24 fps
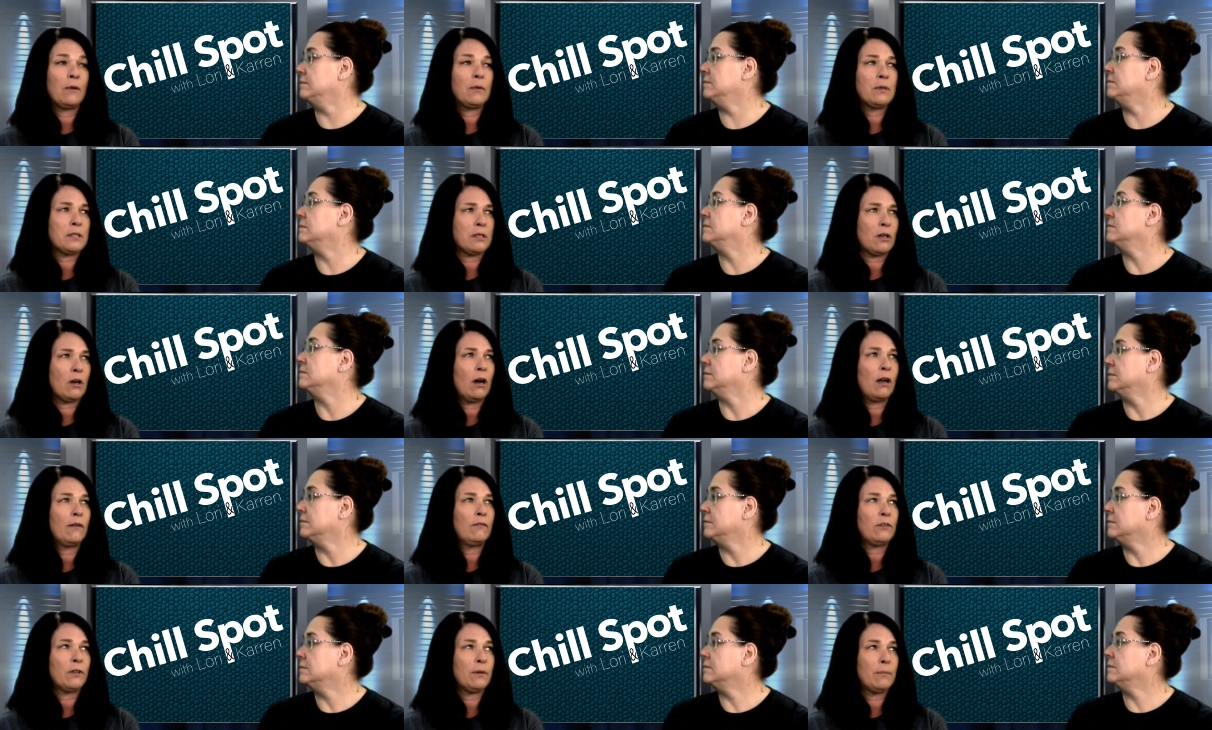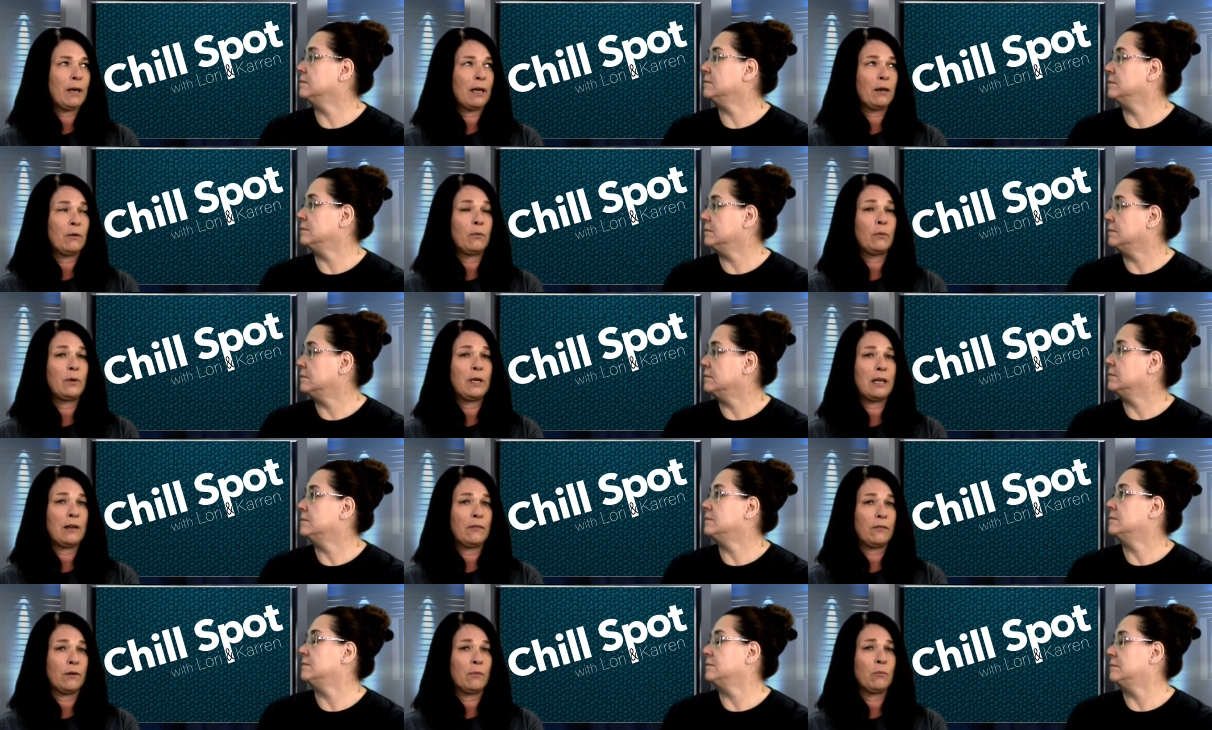Speaker 1: I was gone for about a
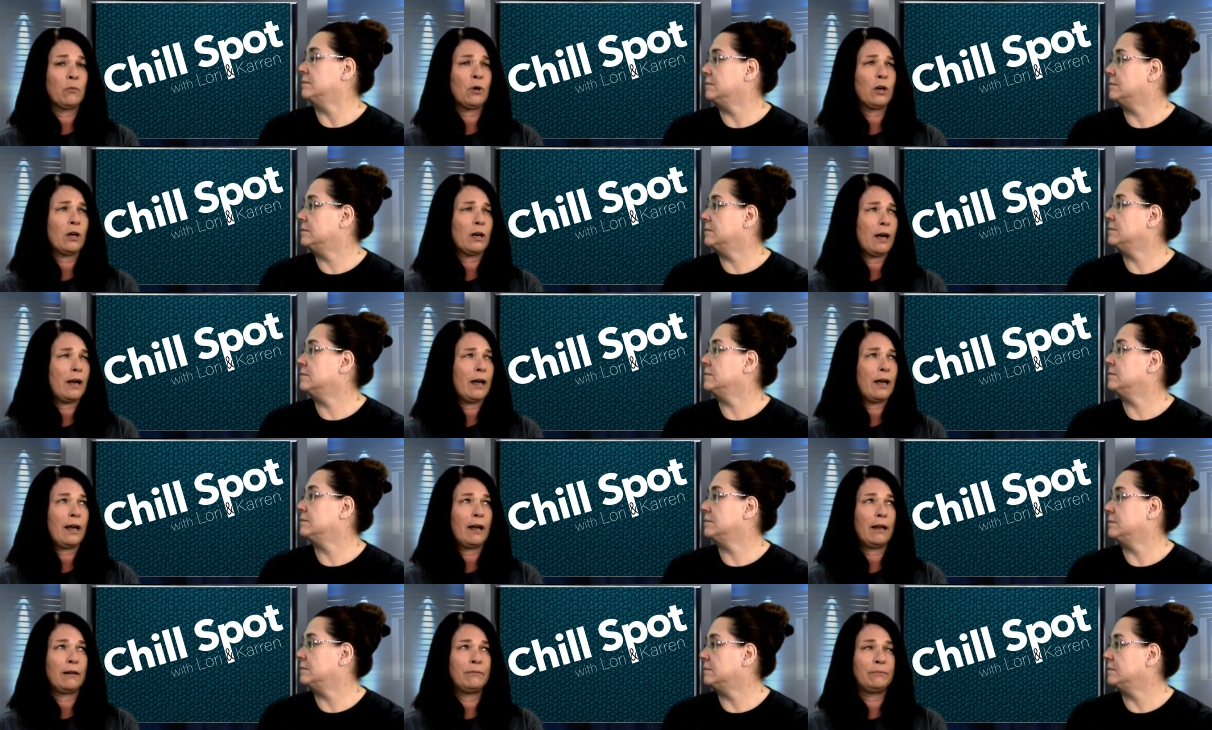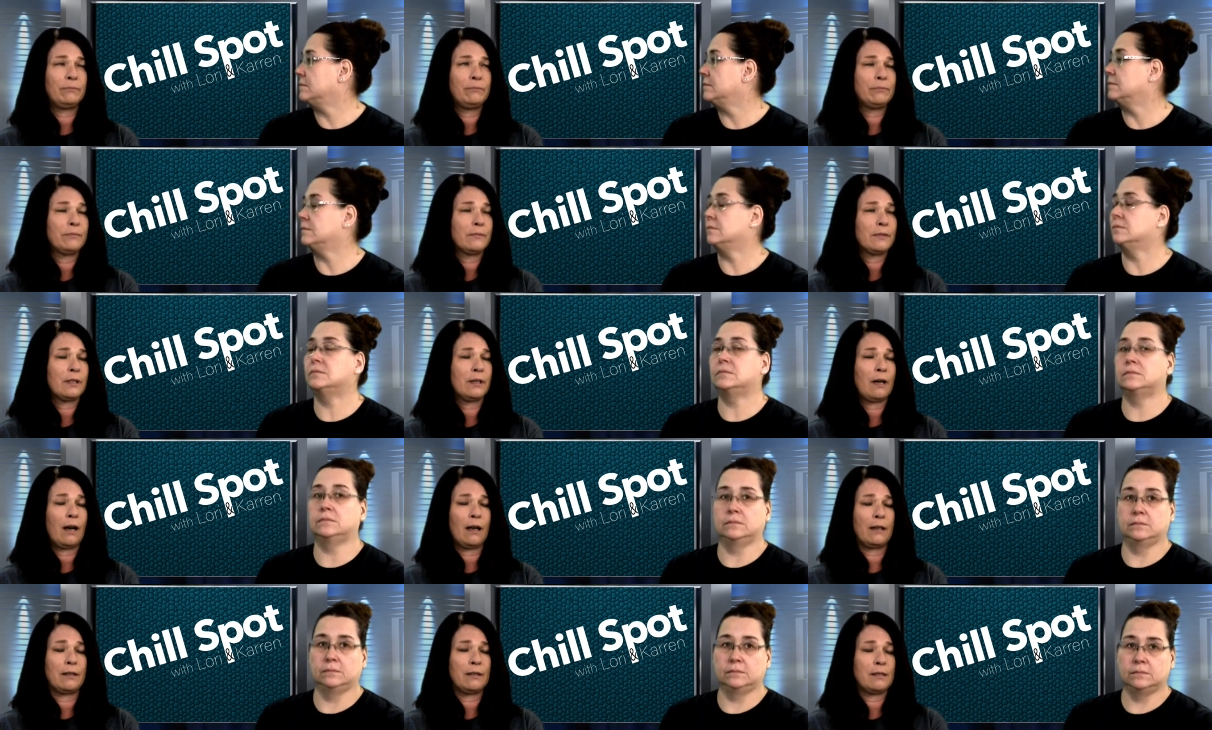week from work. I had
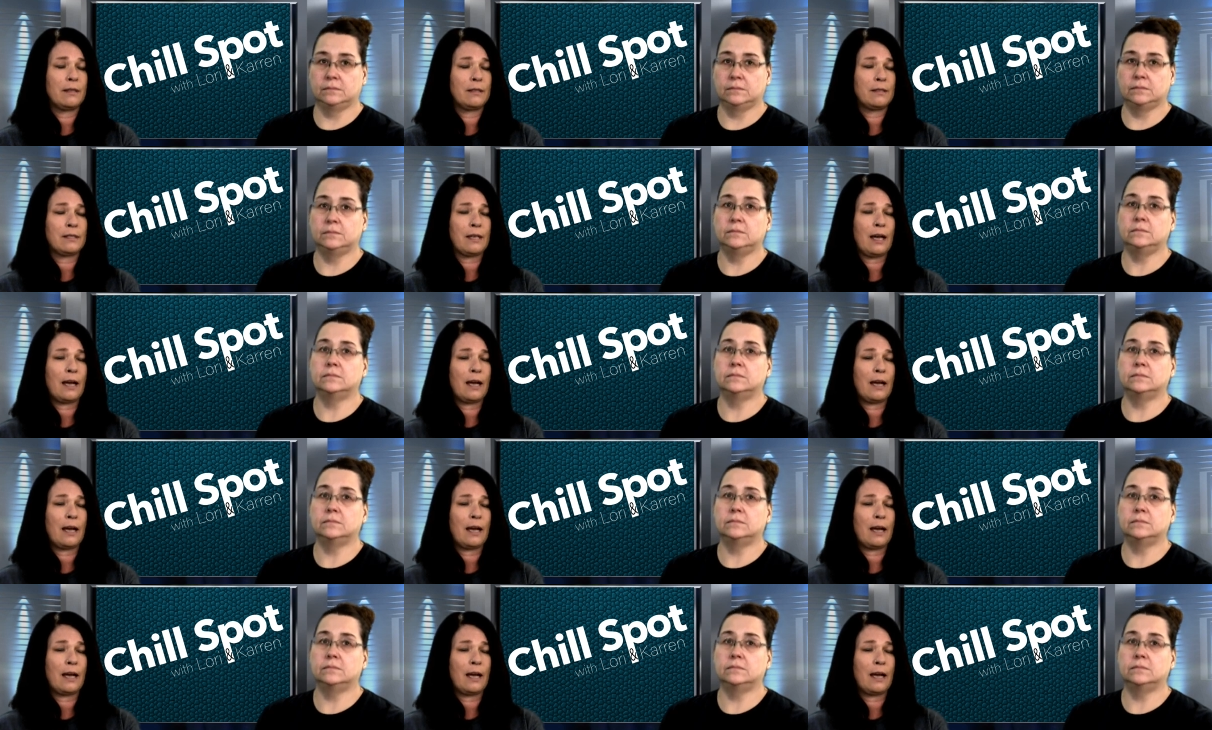gotten the mm-hmm.